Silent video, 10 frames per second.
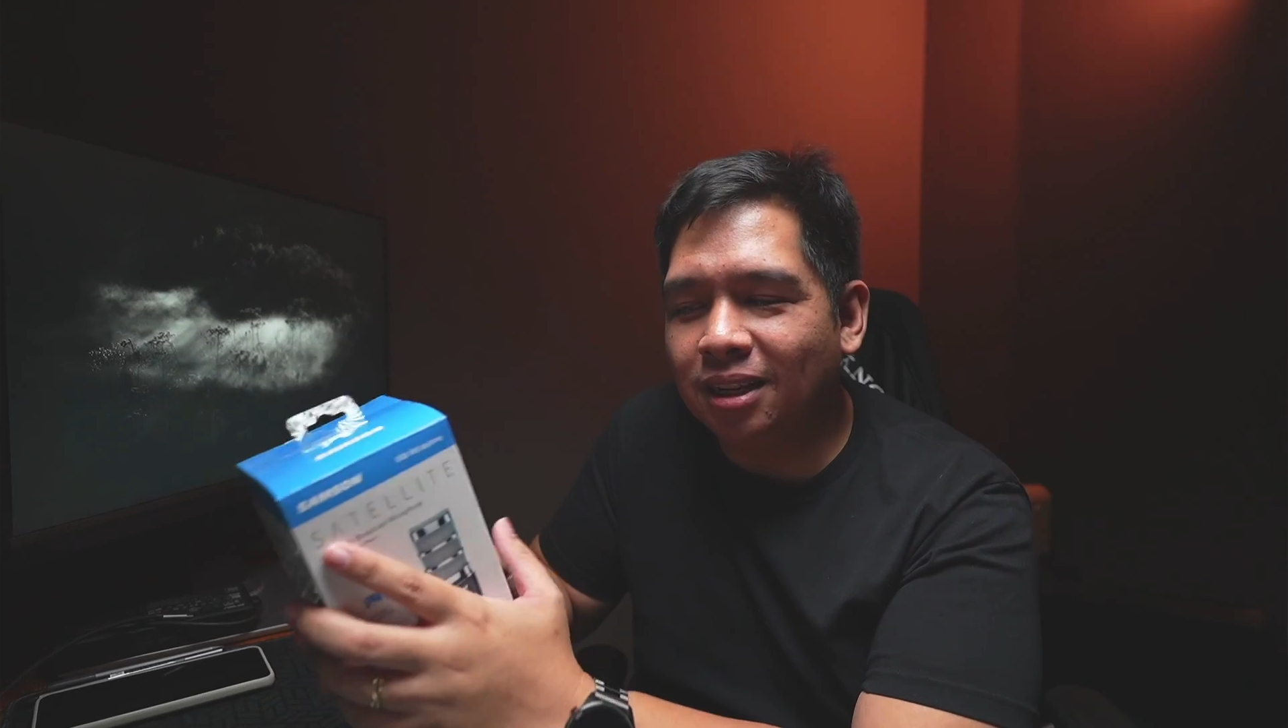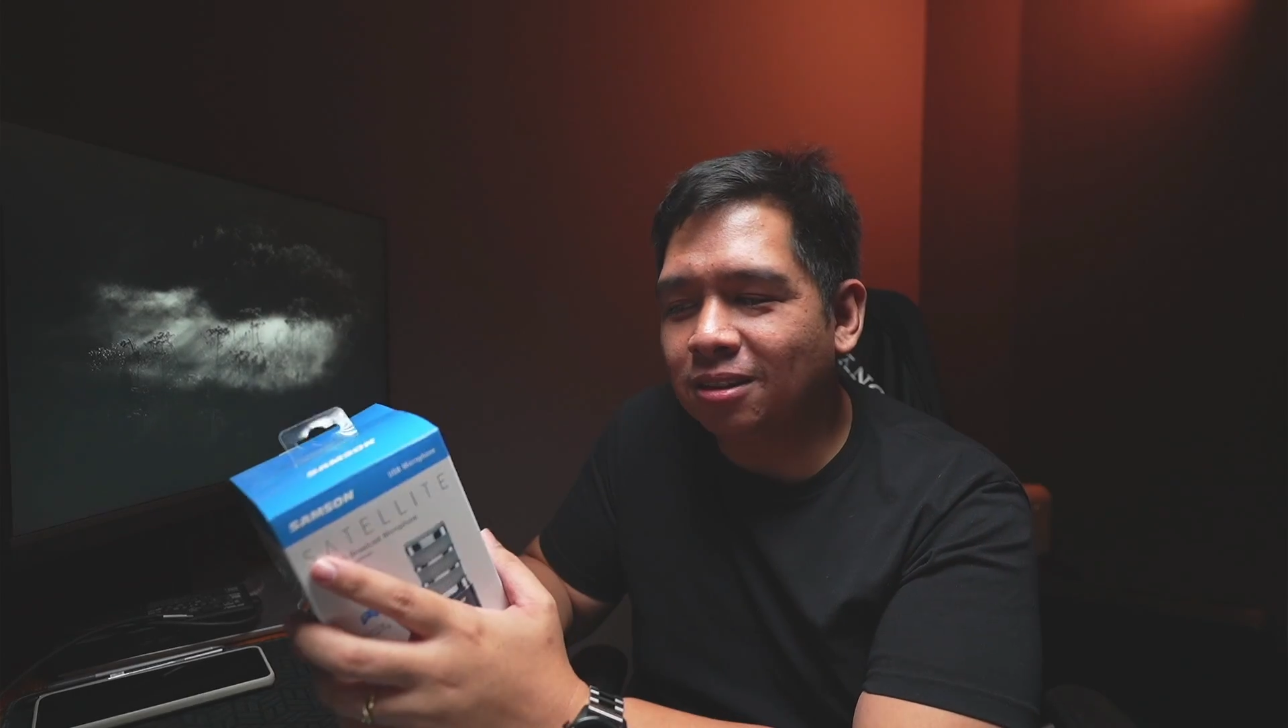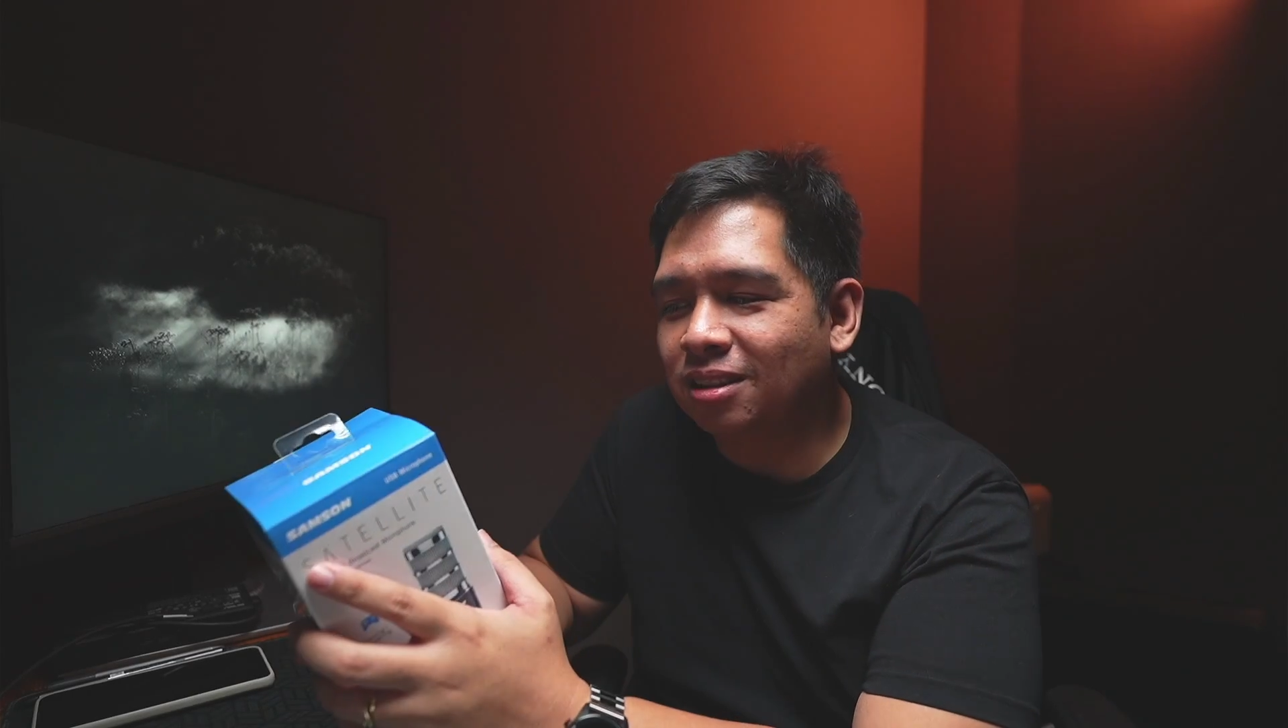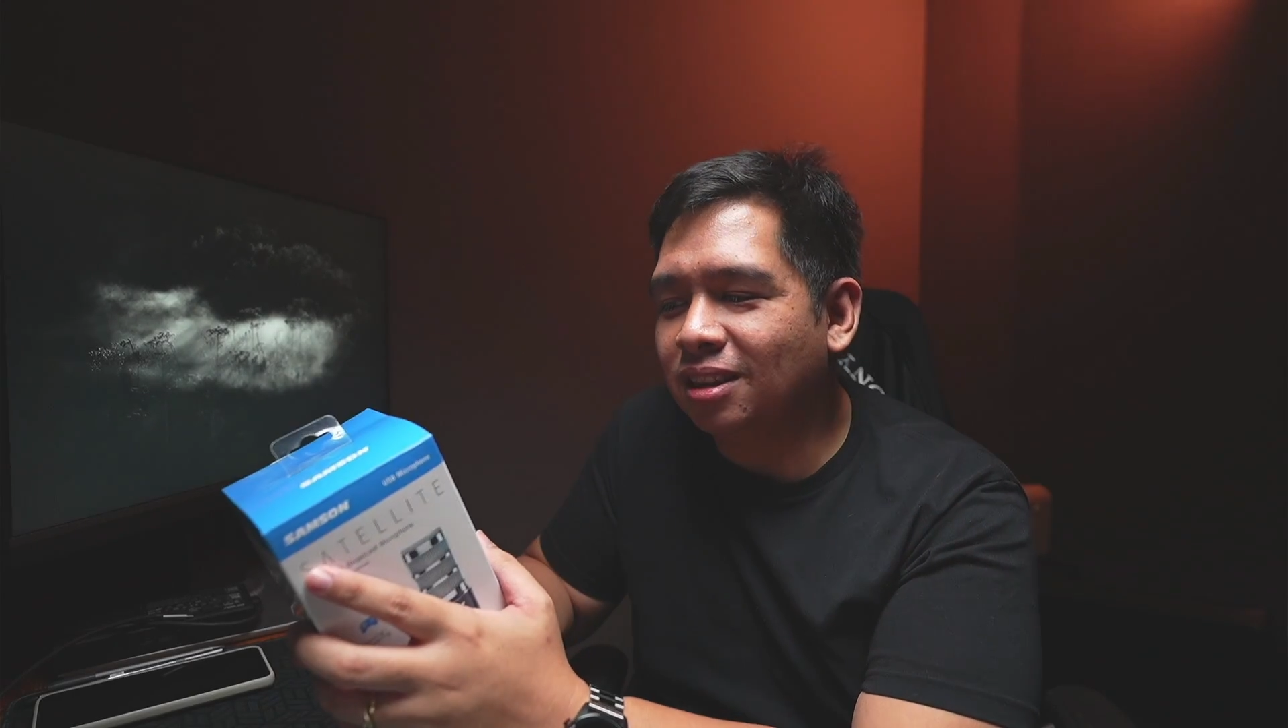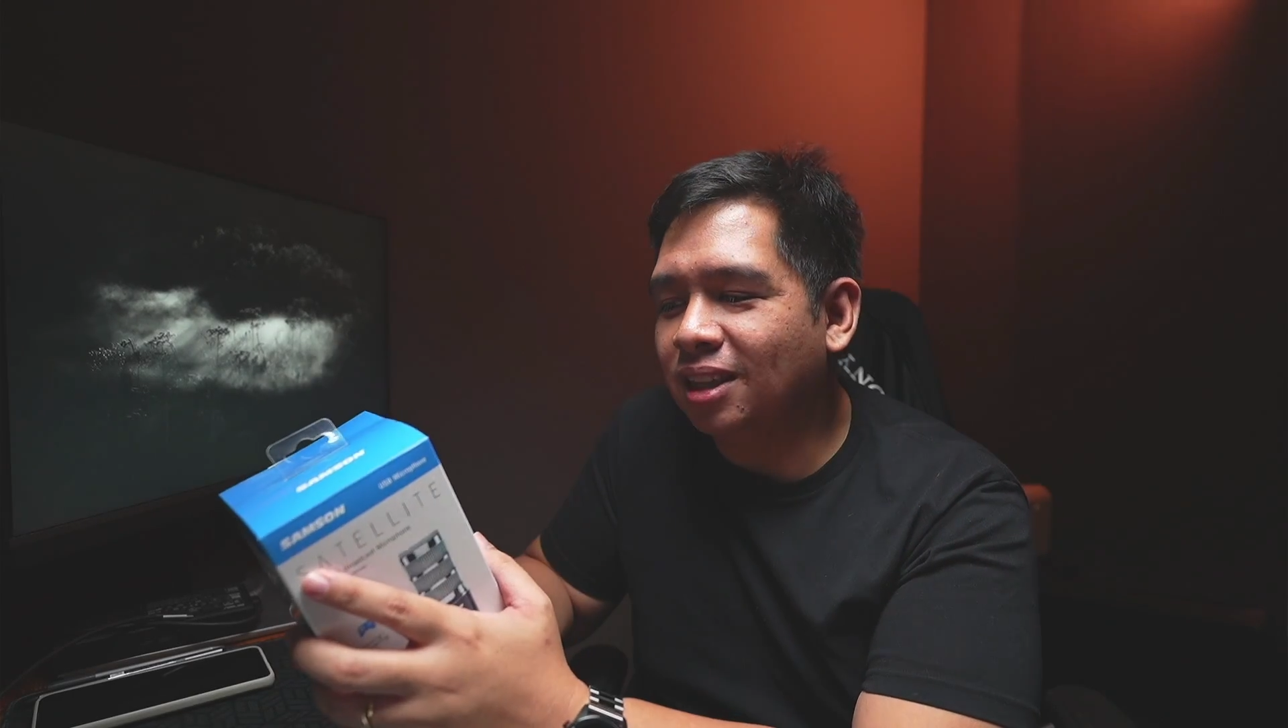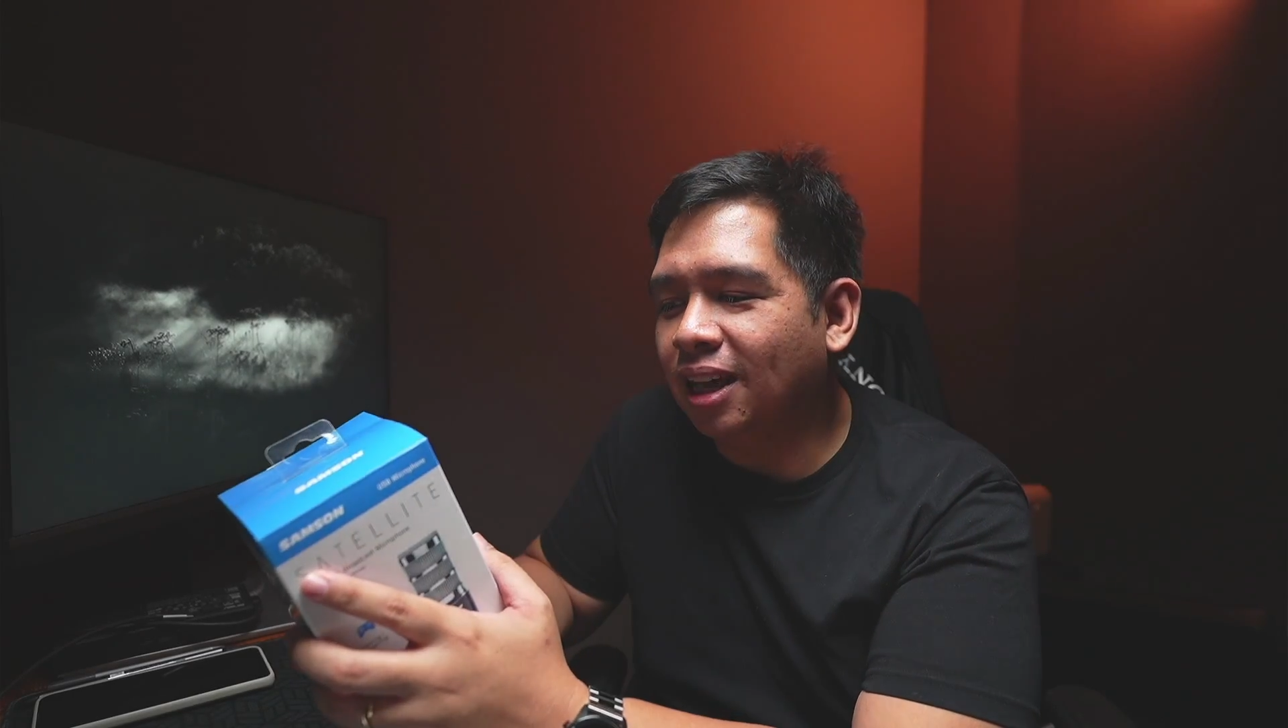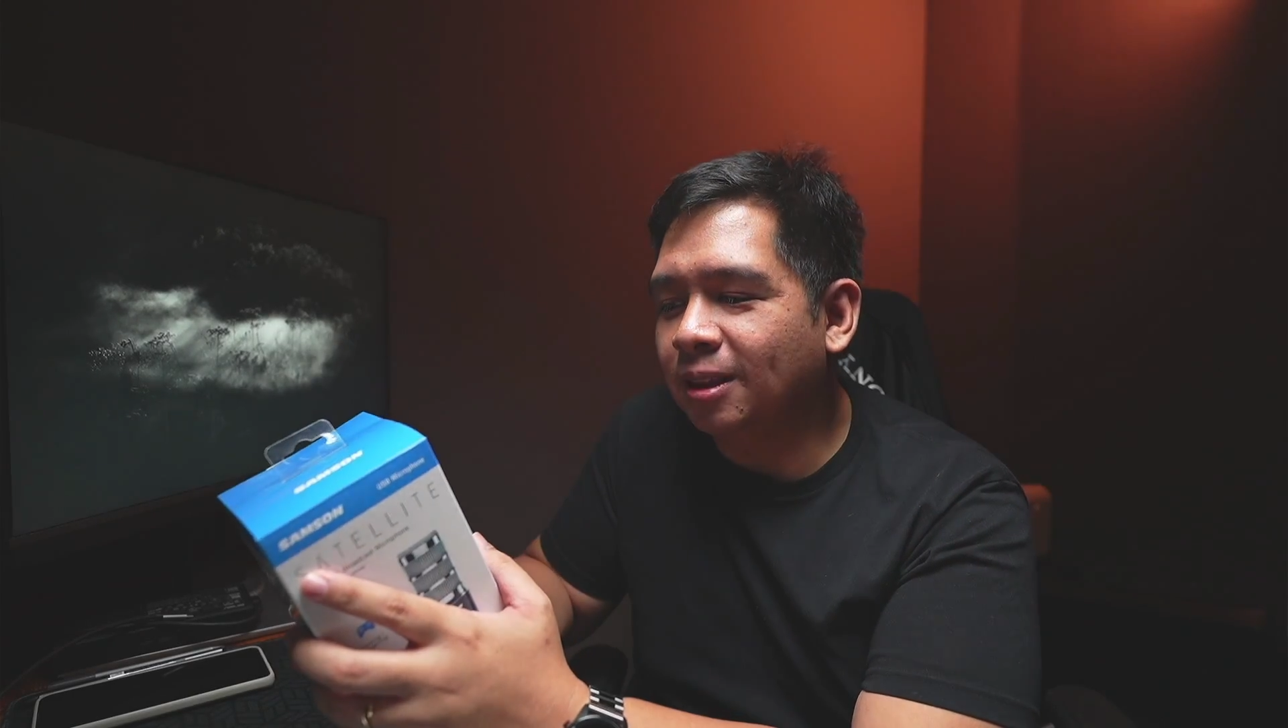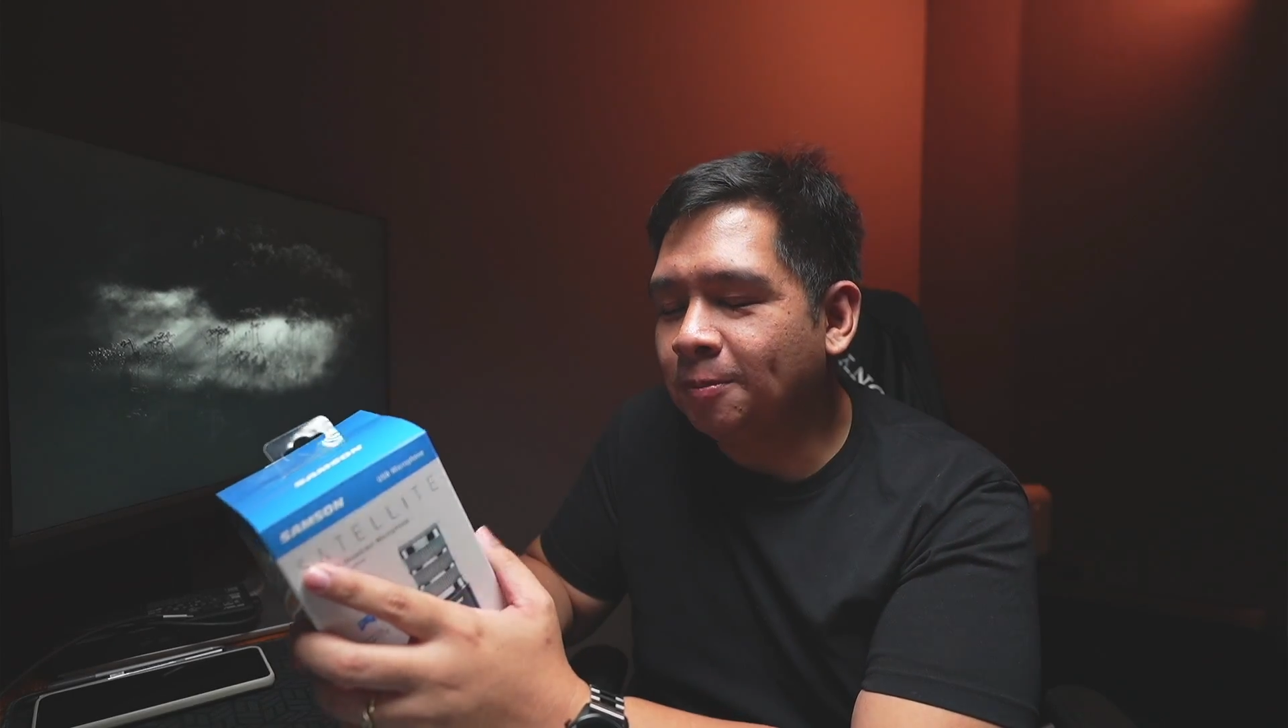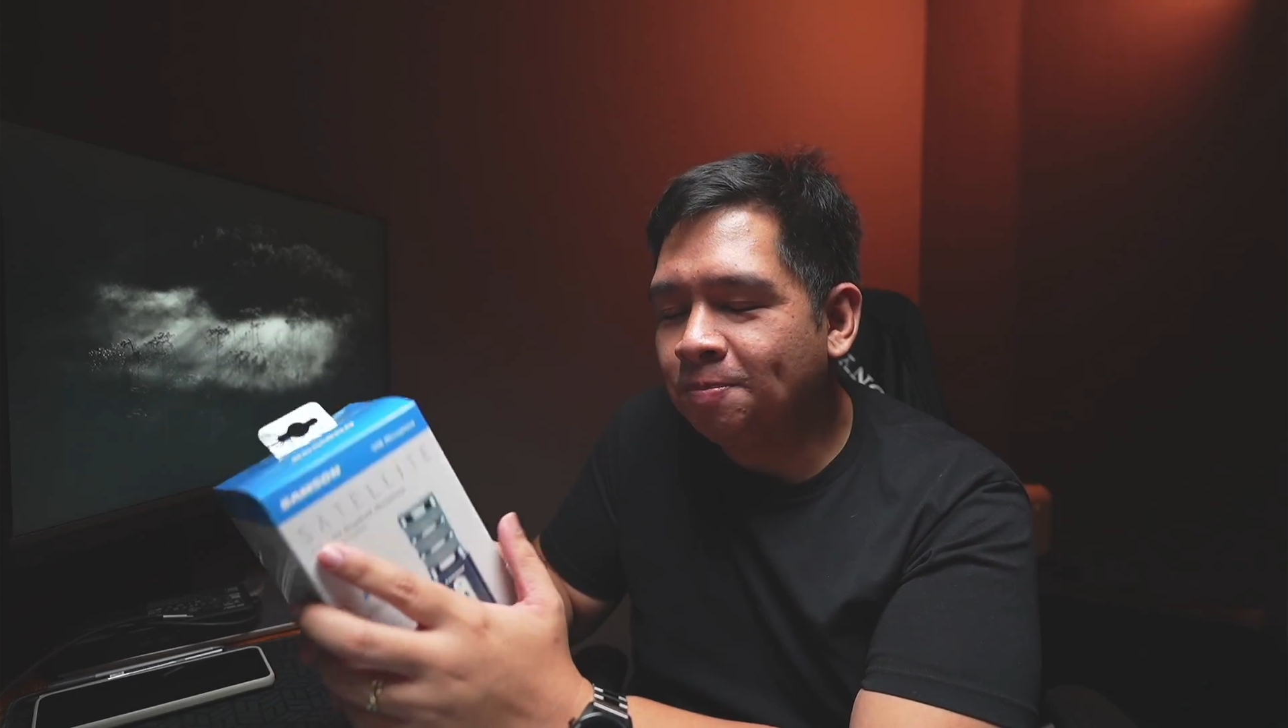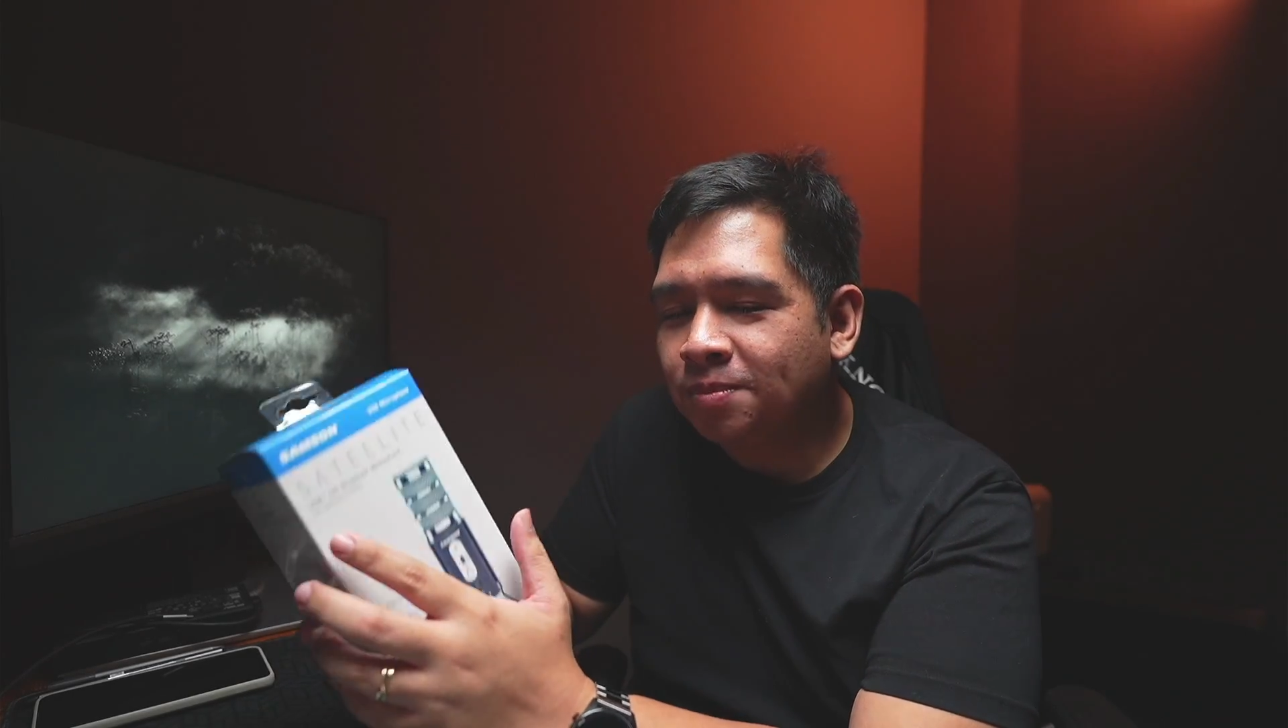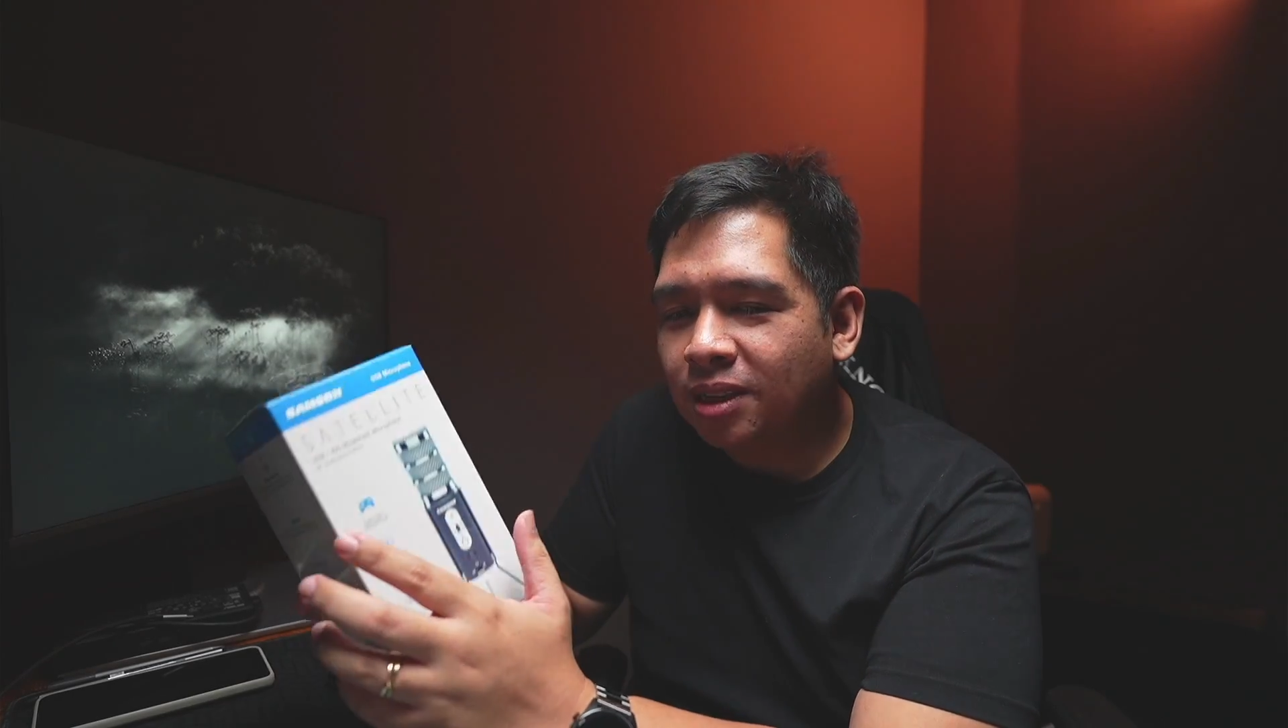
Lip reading: later than that,